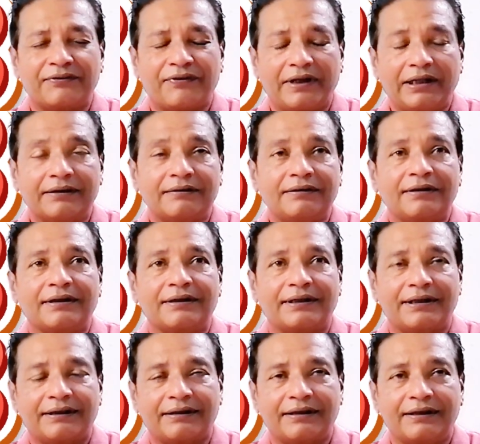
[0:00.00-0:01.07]
12th,
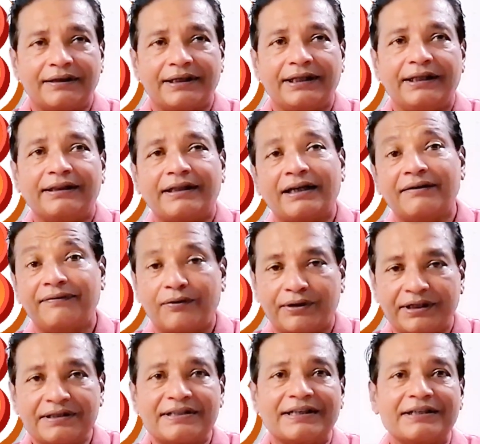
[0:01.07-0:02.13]
13th and
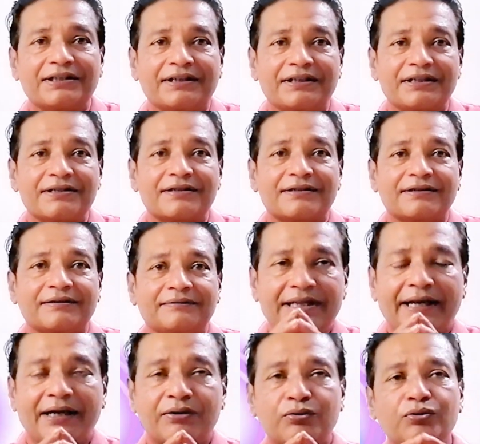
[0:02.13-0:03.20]
14th centuries.
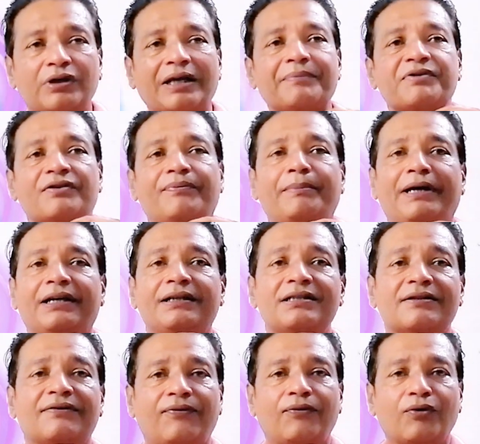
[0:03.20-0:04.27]
There are two types of
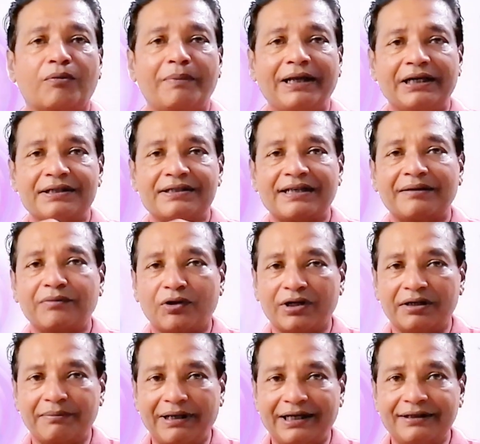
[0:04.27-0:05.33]
ballads, folk ballads and
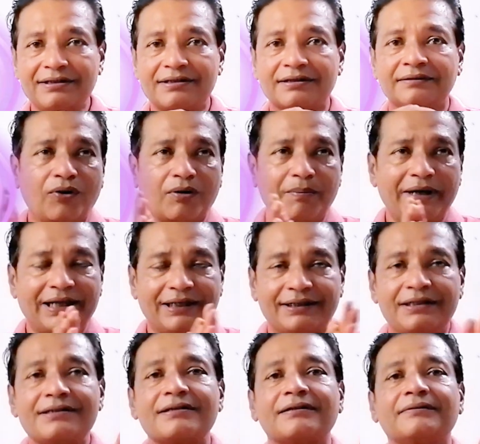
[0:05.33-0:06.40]
modern ballads. Folk
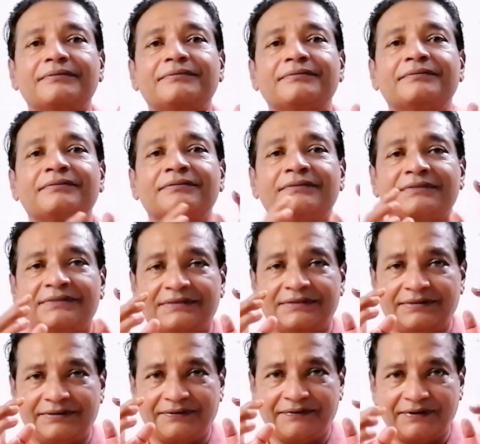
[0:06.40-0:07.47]
ballads
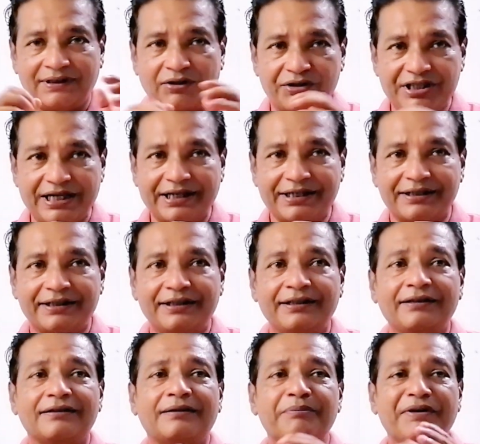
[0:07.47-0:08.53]
were originated
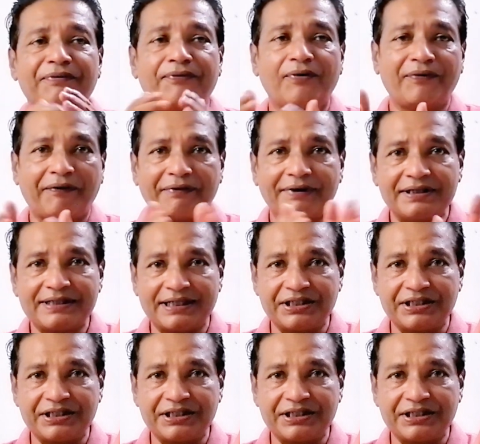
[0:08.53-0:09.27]
in before 15th